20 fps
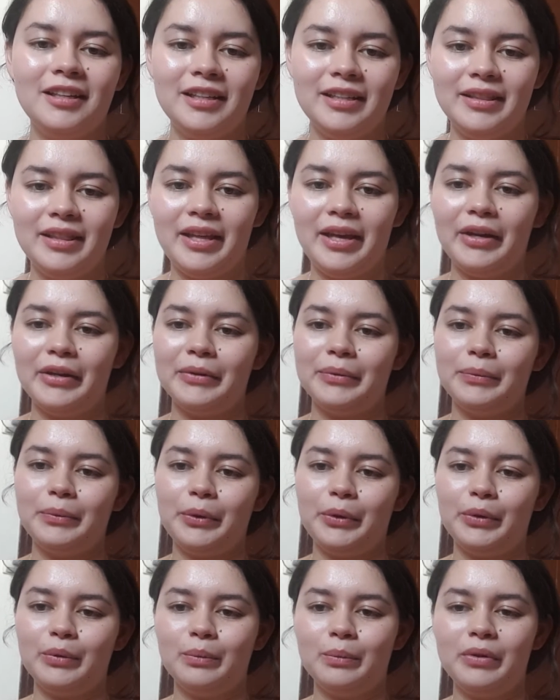in that
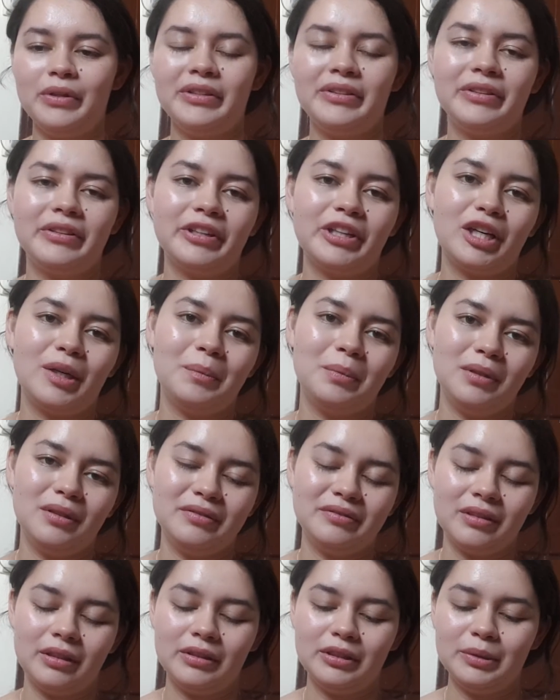room with a couple
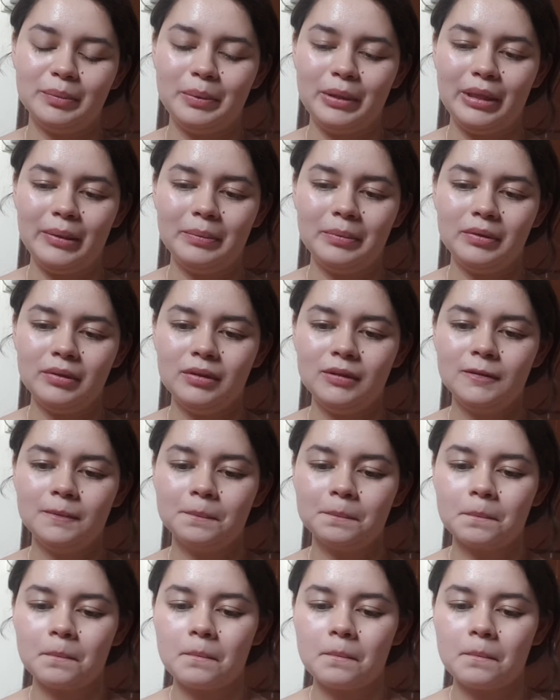of other people.